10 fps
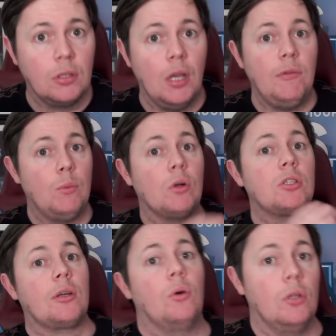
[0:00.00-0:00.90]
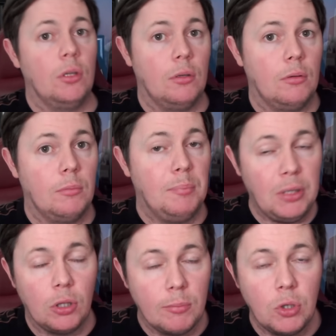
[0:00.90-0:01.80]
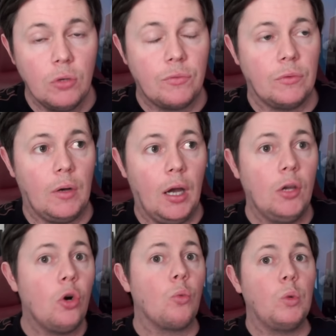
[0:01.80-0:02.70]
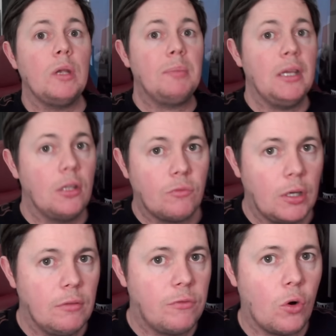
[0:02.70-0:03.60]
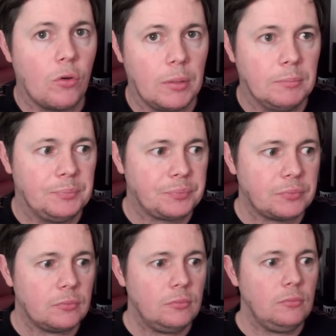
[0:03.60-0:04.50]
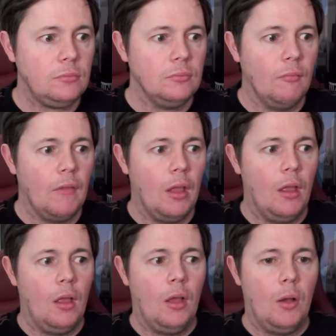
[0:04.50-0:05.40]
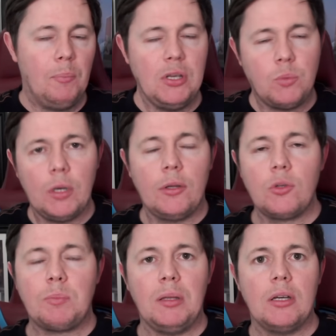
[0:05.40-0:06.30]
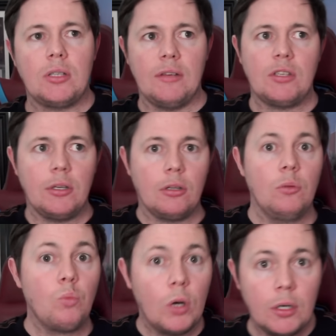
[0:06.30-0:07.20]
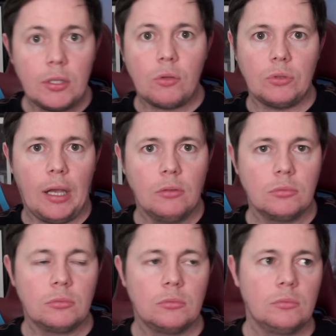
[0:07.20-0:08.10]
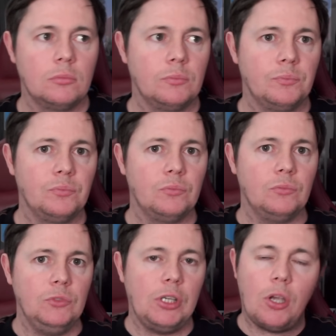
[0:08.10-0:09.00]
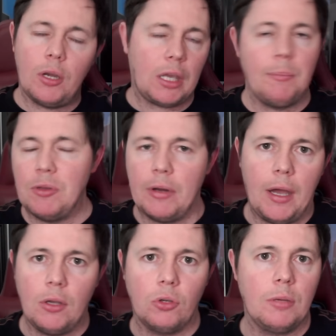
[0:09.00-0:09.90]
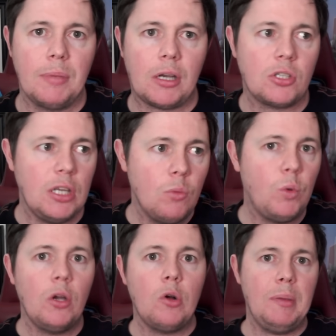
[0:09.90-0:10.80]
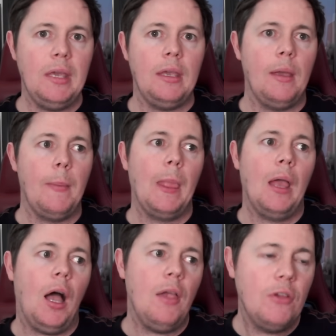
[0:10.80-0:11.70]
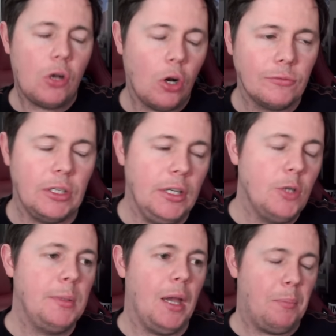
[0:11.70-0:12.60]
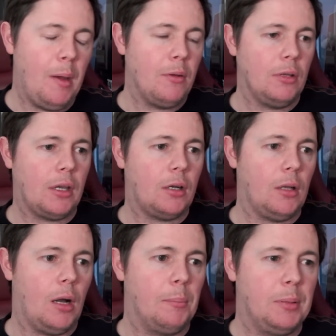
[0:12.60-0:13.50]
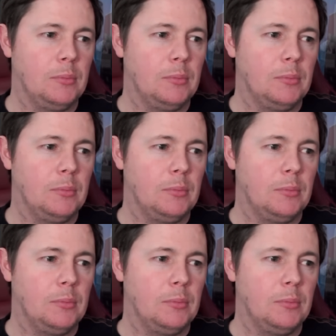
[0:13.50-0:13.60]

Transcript: if he was to go and be on the move, I hope we'd be in the running for him. But he's one of those players that if Sunderland were to go down, you got to keep your eye on him, because he will be, I feel confident he'll be at a Premier League club